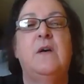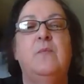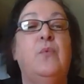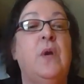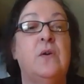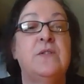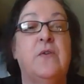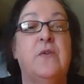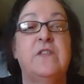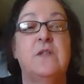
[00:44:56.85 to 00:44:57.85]
We
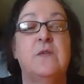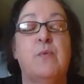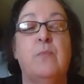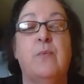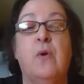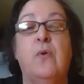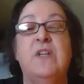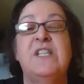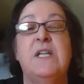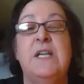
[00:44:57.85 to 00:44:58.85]
also have a support
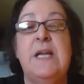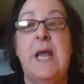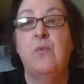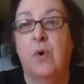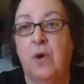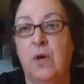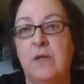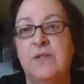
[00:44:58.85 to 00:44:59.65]
brokerage network.